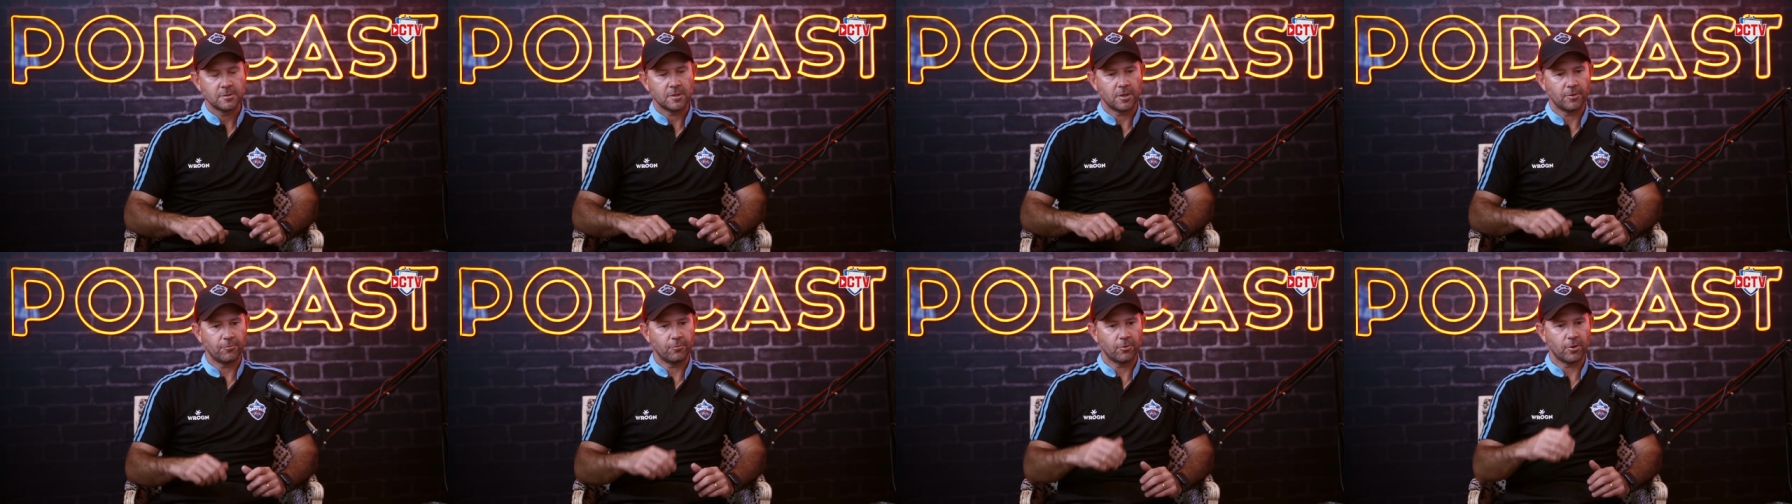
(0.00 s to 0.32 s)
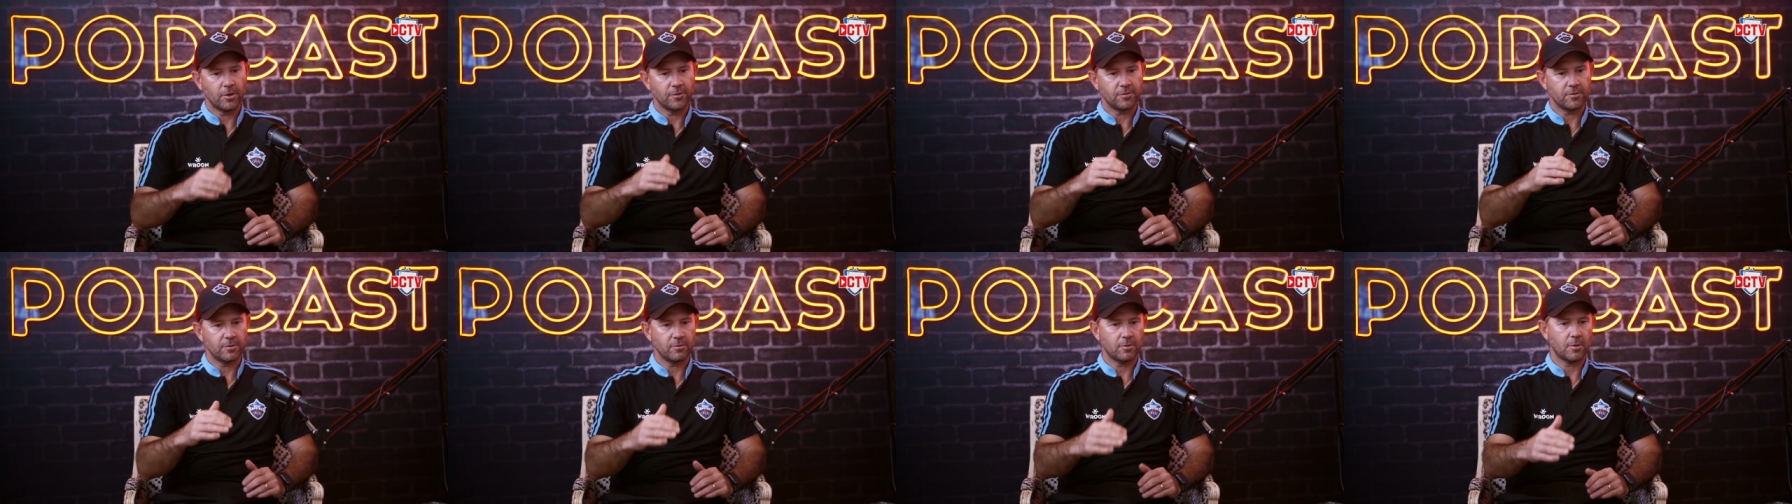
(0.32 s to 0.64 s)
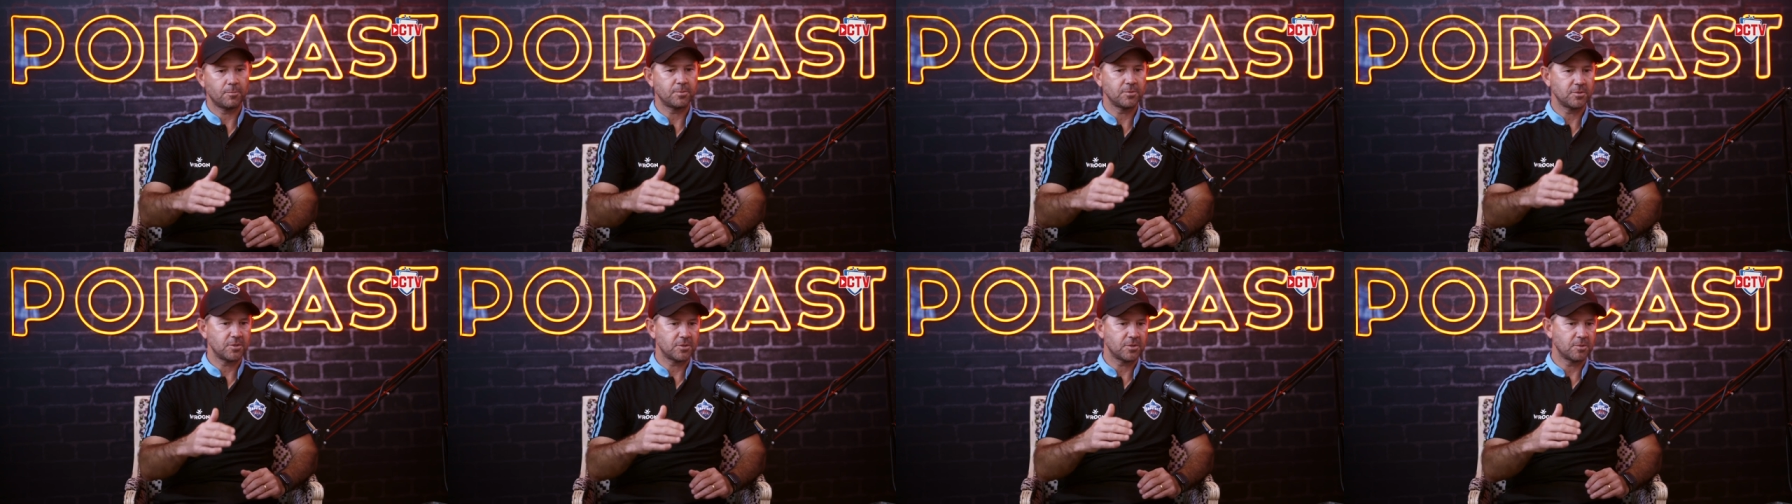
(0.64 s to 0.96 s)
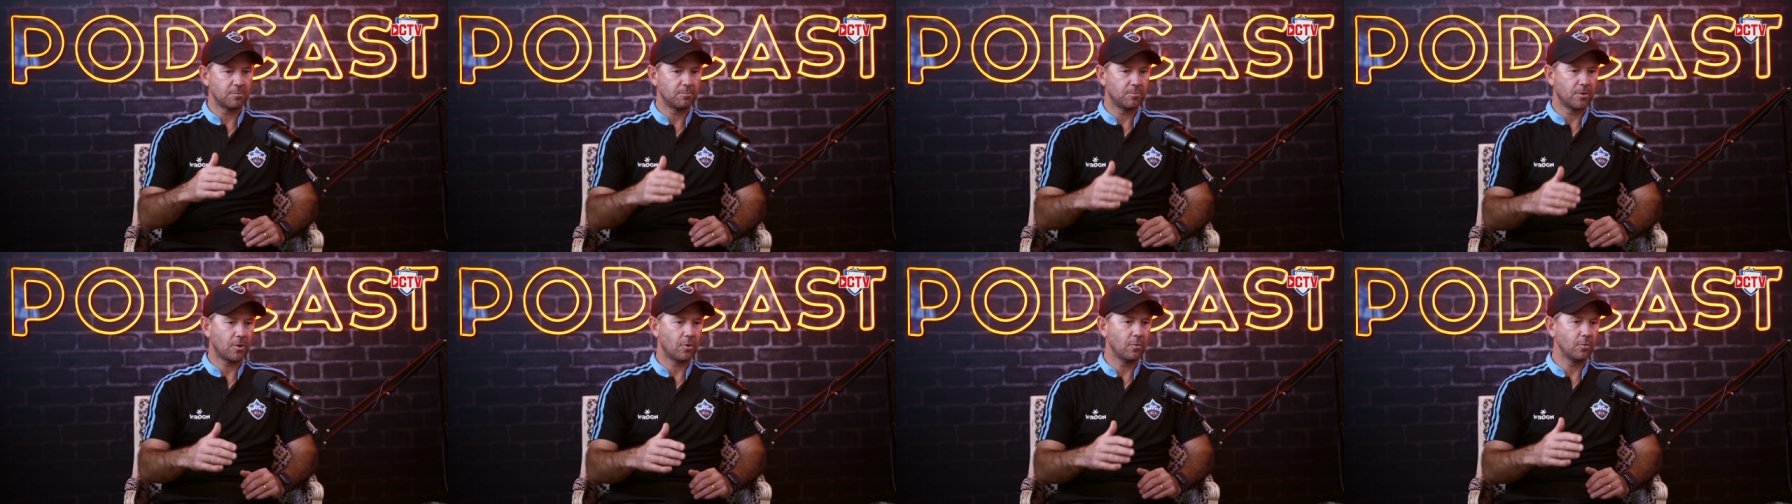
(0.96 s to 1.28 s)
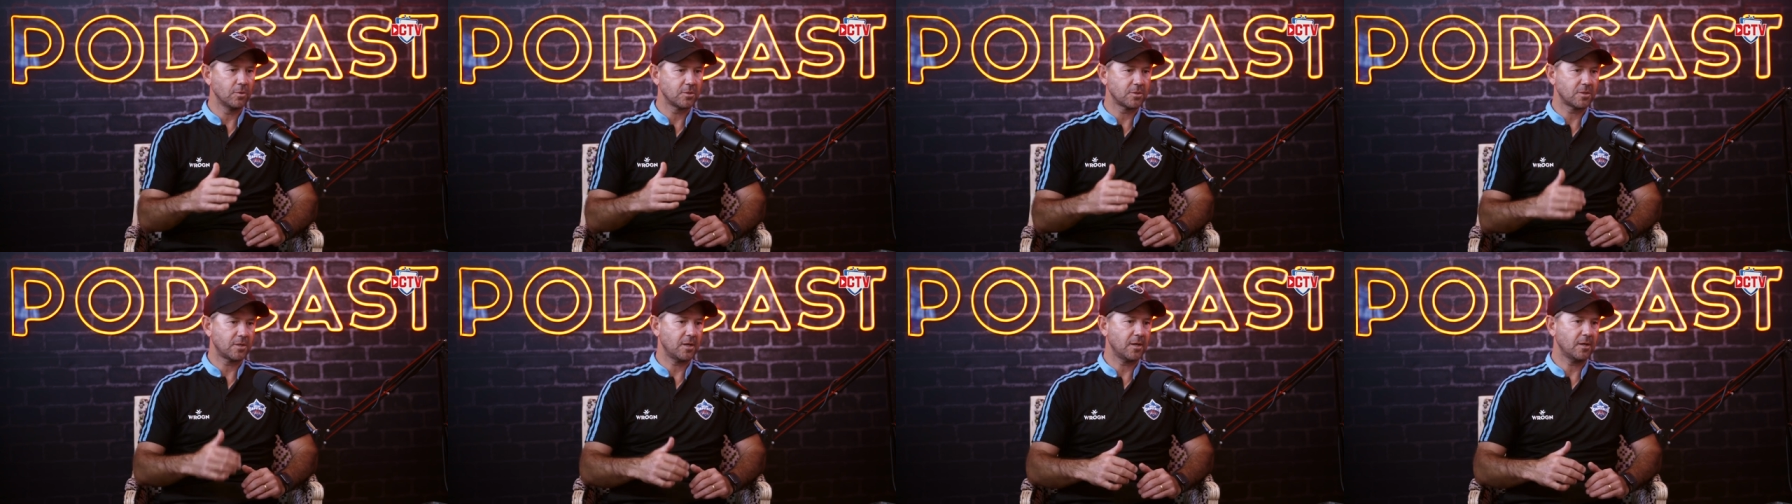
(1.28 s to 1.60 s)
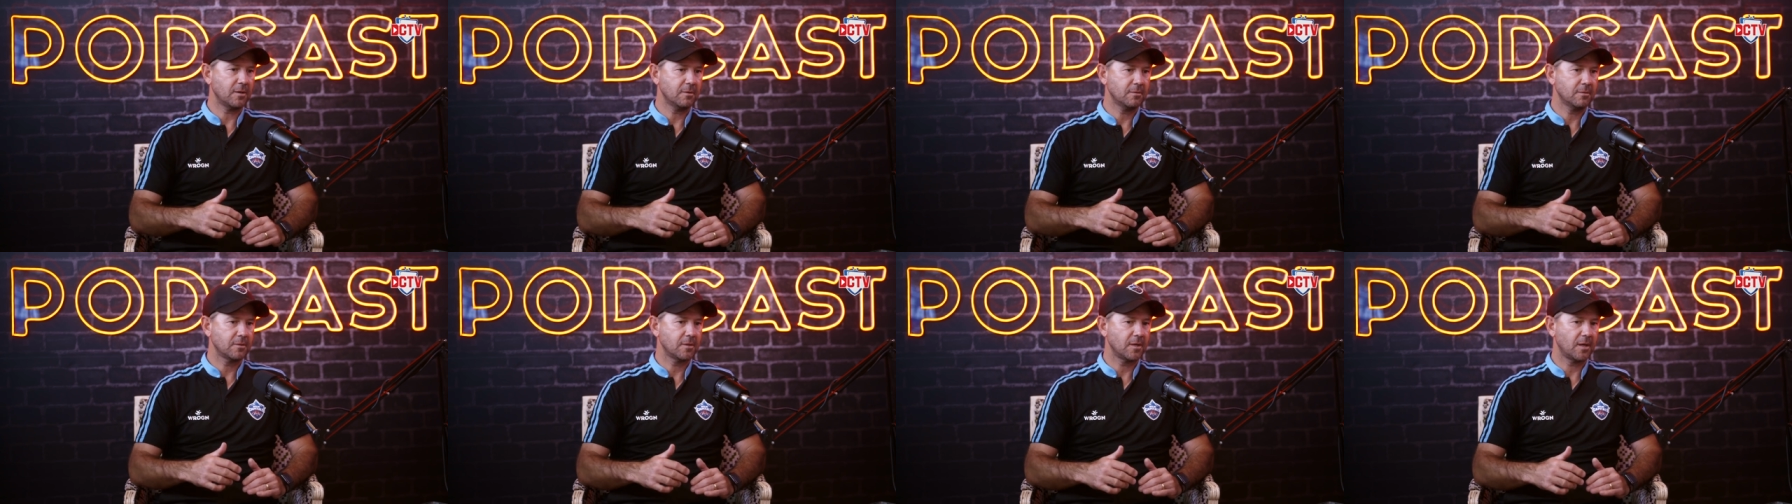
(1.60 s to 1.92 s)
I'd write the opposition bowlers
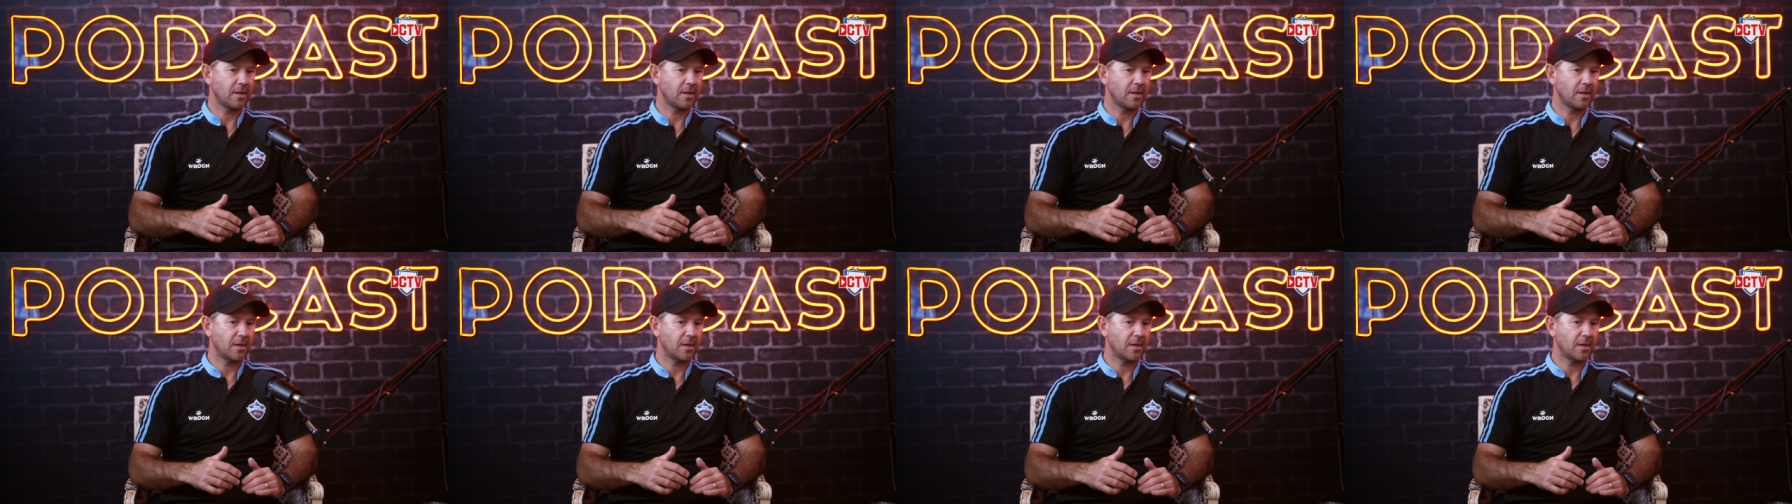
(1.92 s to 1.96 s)
down